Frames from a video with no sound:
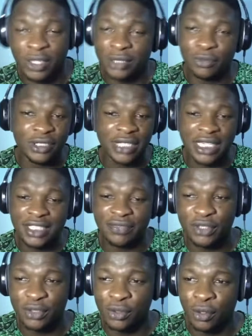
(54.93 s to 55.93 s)
the most searched
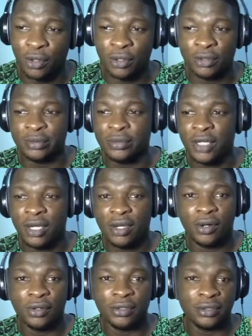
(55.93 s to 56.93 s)
video on
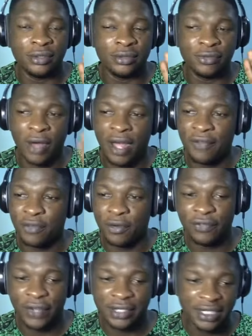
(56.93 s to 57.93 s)
for AFCON
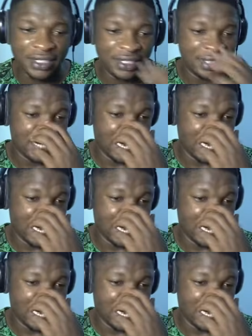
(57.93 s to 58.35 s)
Fantasy,